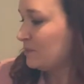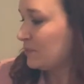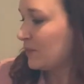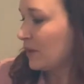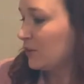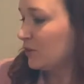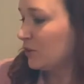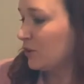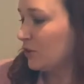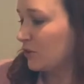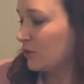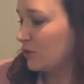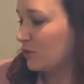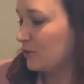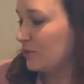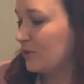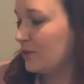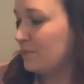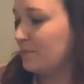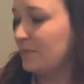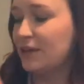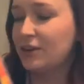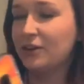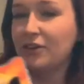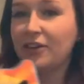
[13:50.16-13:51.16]
look through the
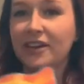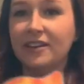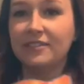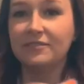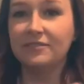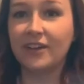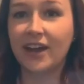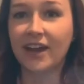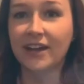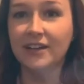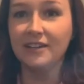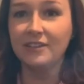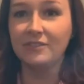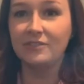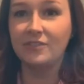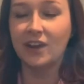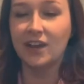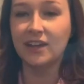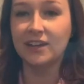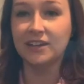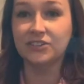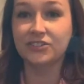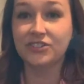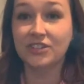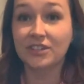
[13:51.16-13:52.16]
middle and find a
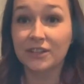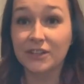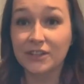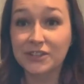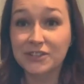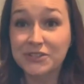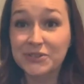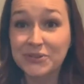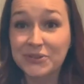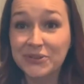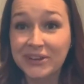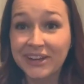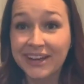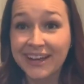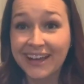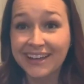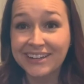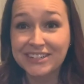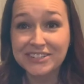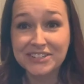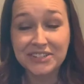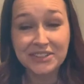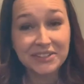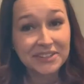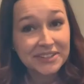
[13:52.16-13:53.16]
friend. And she looks through it and
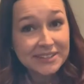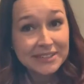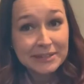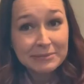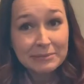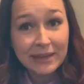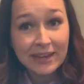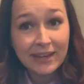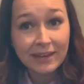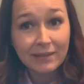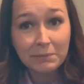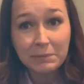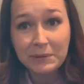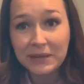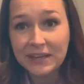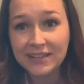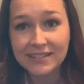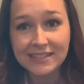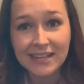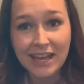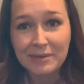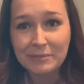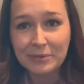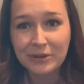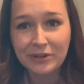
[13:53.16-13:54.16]
she looks at me, because
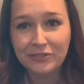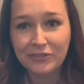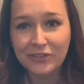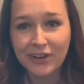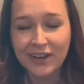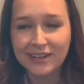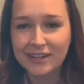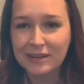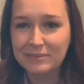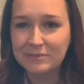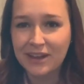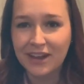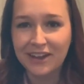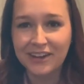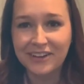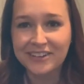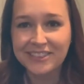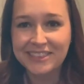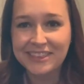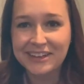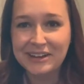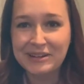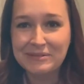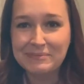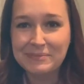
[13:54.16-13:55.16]
I'm her friend. I'm not her
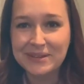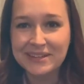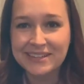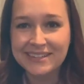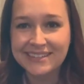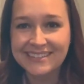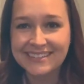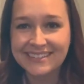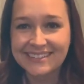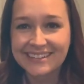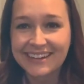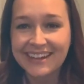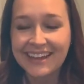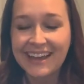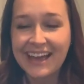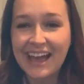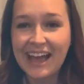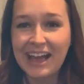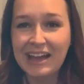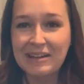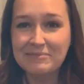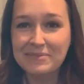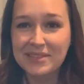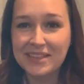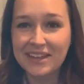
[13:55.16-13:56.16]
therapist.
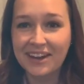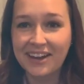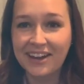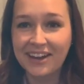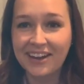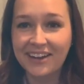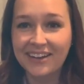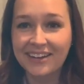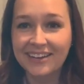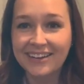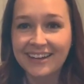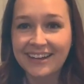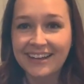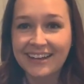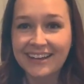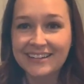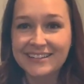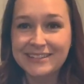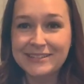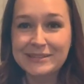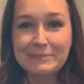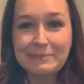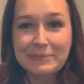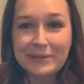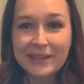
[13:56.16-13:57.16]
I'm there
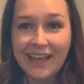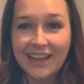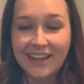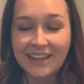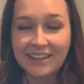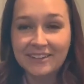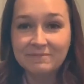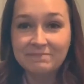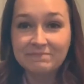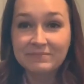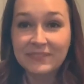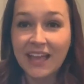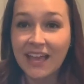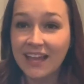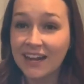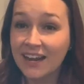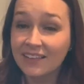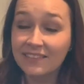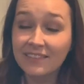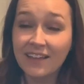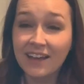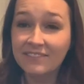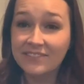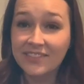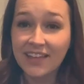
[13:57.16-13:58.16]
to play. And I
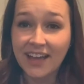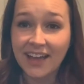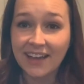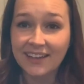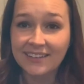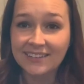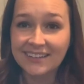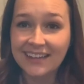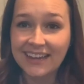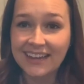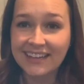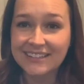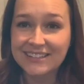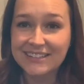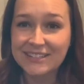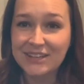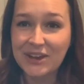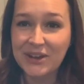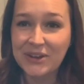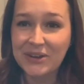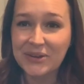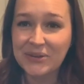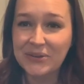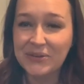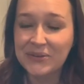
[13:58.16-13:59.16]
love that. And
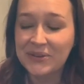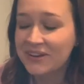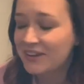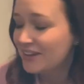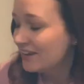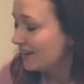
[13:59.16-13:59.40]
so